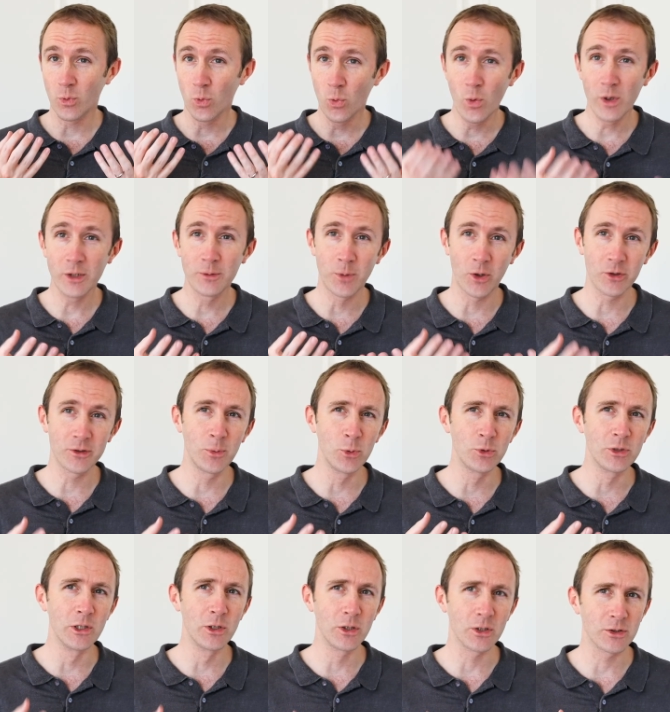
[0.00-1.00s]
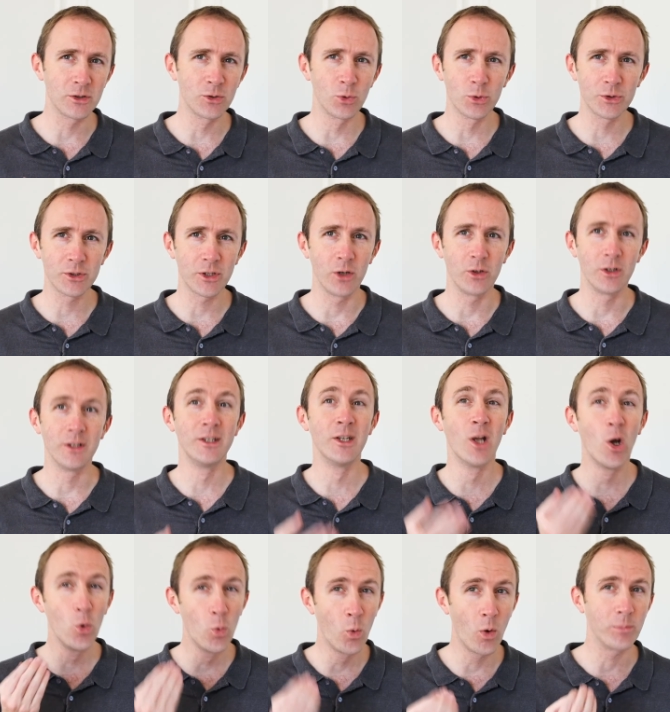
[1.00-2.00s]
always possible to look at source code and
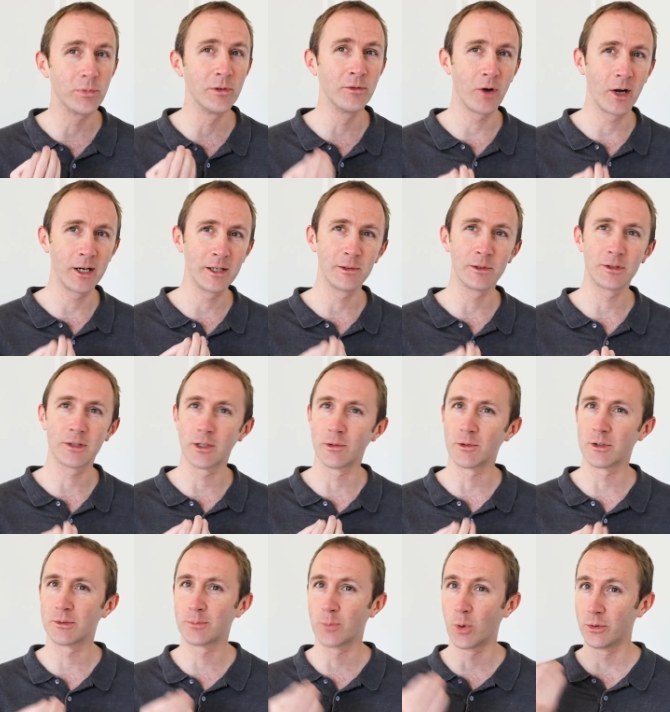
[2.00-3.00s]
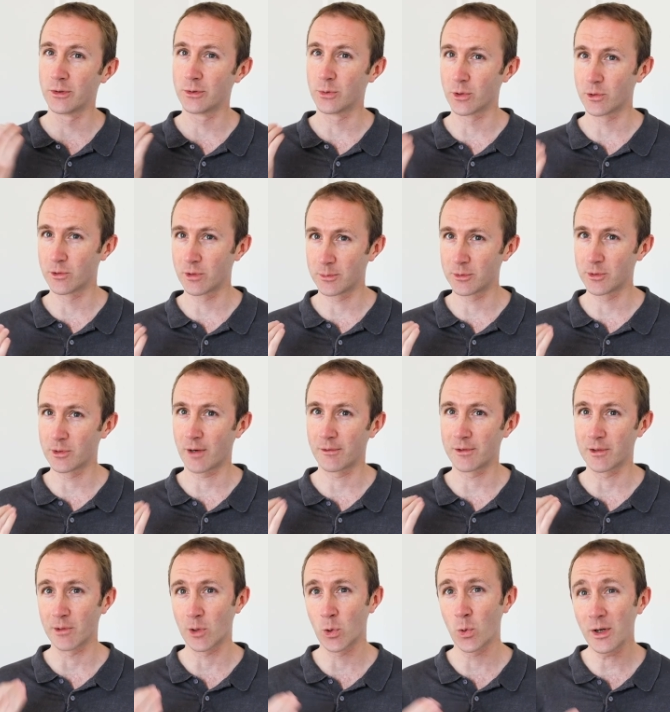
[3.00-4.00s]
know what provider is going to respond to a
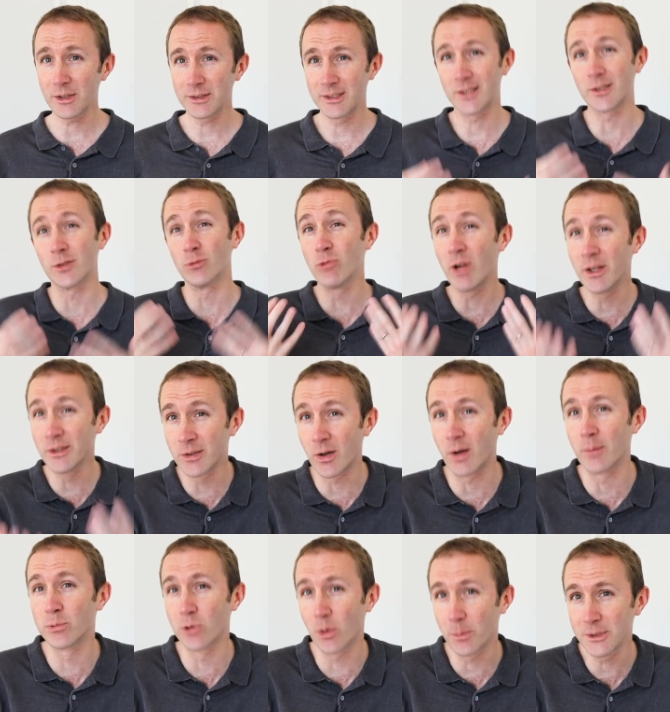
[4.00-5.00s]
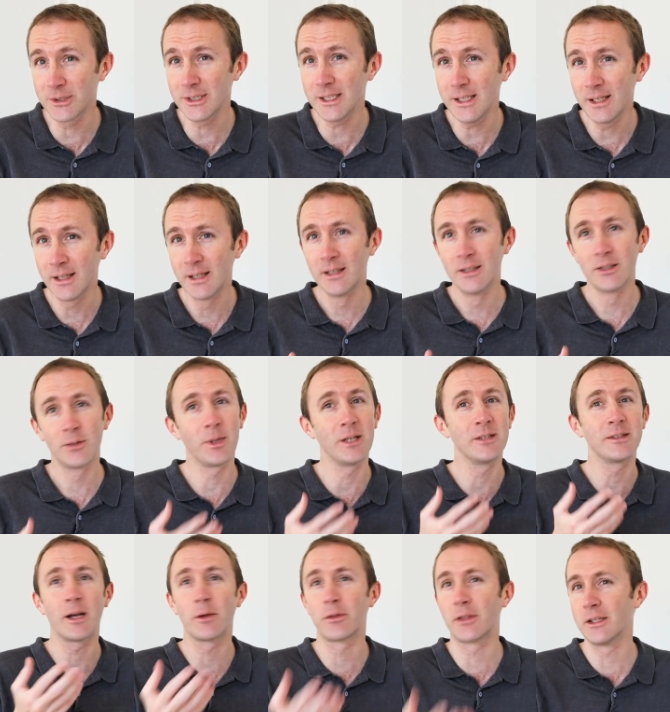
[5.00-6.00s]
cryptographic request. It's a runtime property.
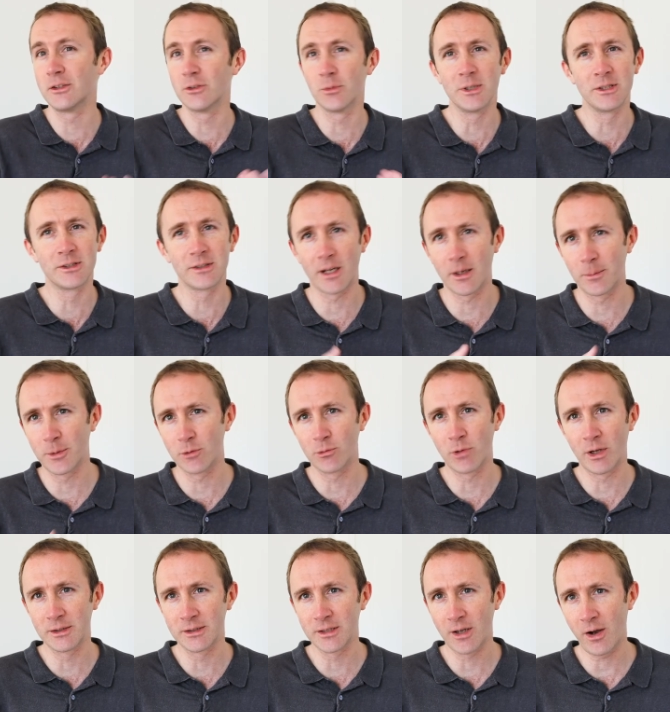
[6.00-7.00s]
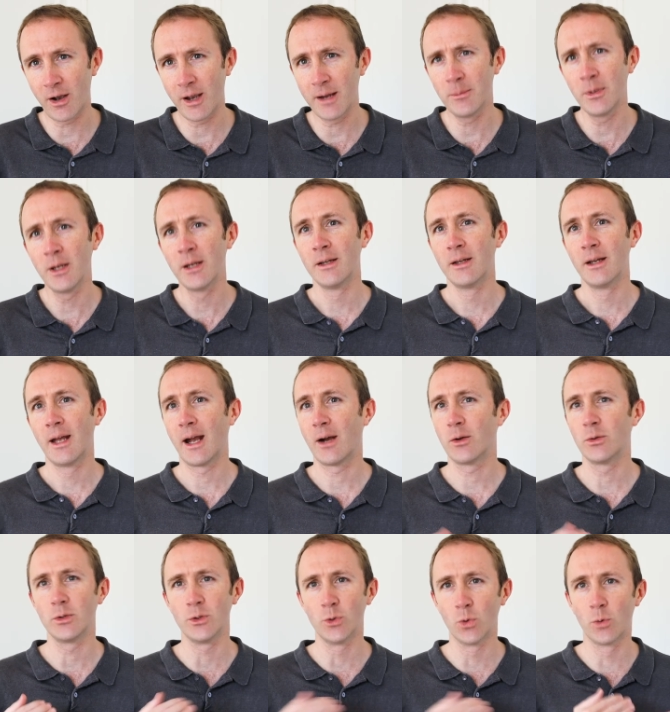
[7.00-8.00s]
Depends how things have been set up at runtime,
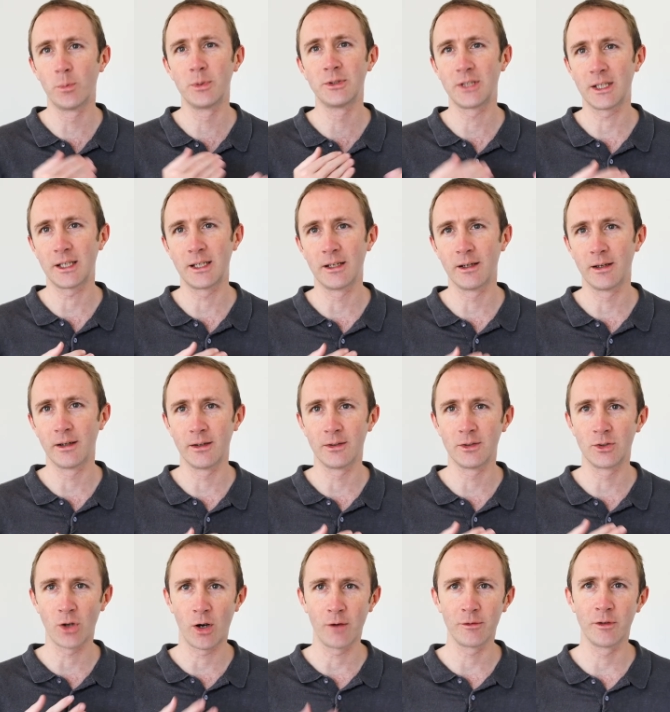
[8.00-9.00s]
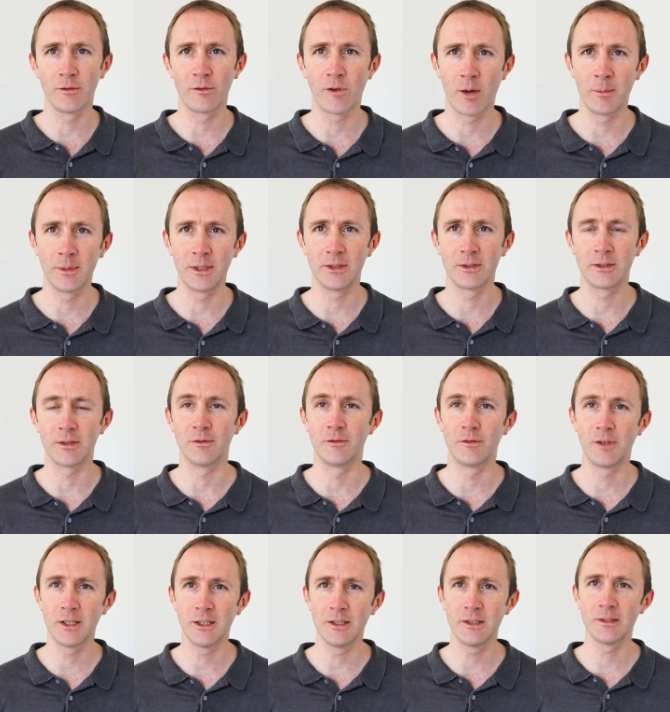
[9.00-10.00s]
how your particular Java environment is
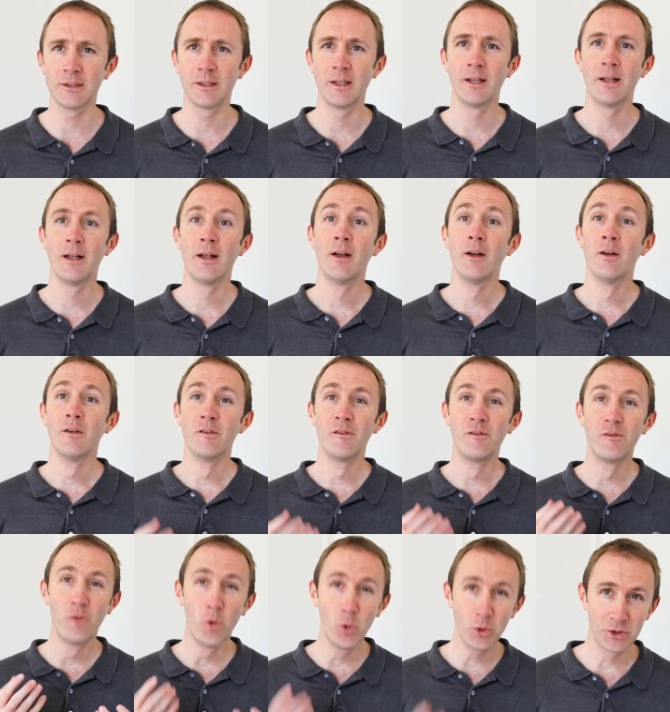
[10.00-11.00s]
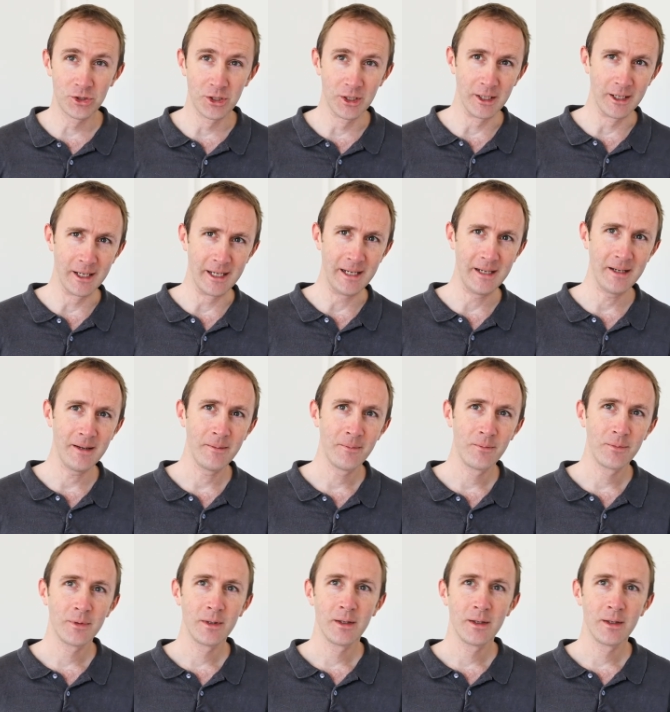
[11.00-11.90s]
configured. Fortunately,